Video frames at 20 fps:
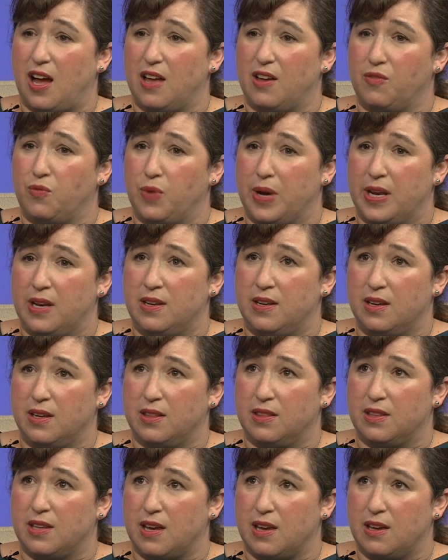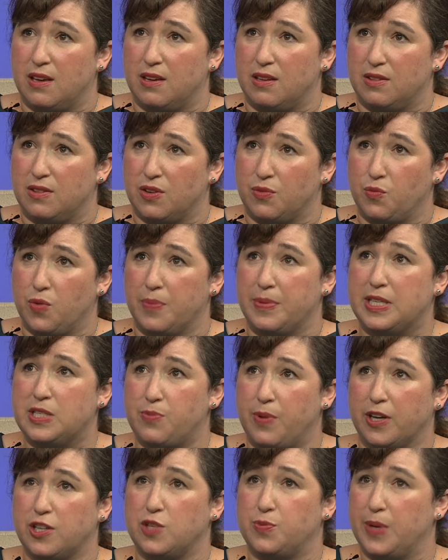when the the women's
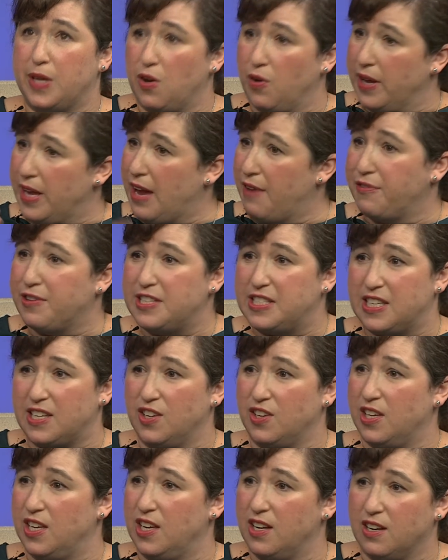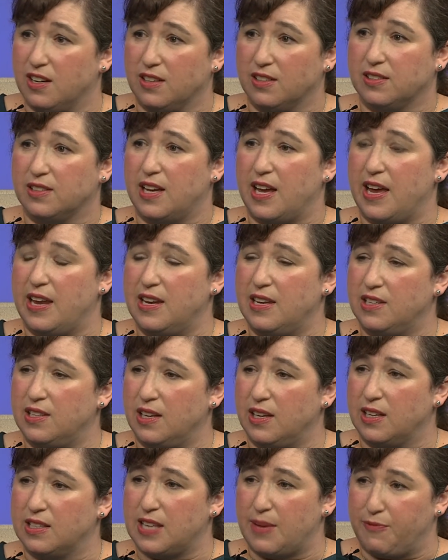march has been going every single year, and in,
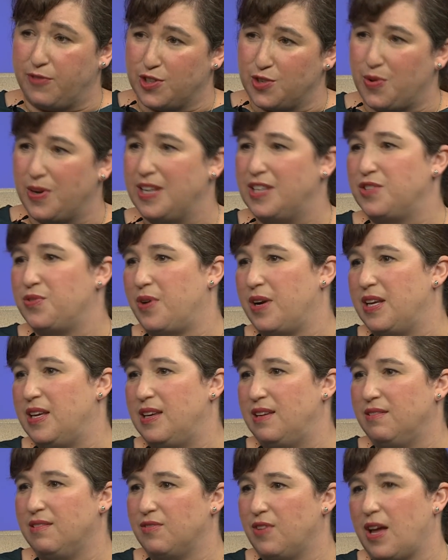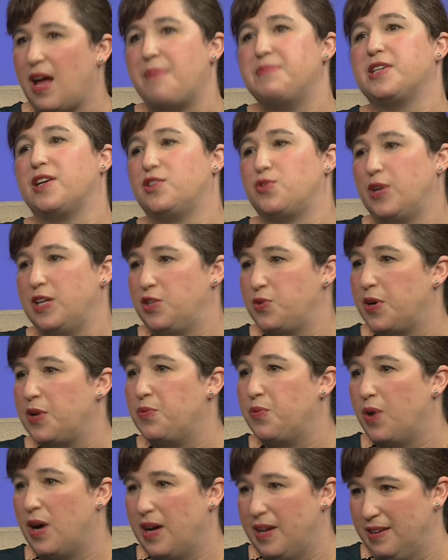except for 2020, well, I'm sorry,
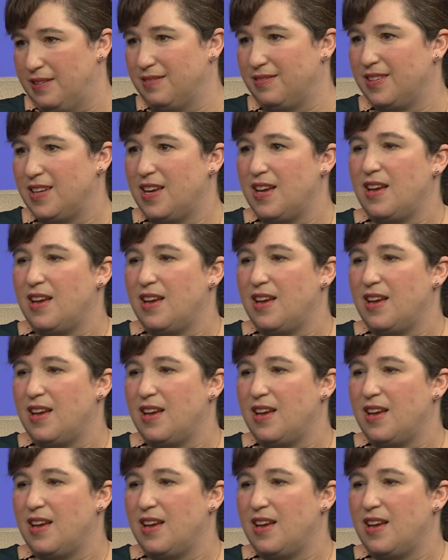2021,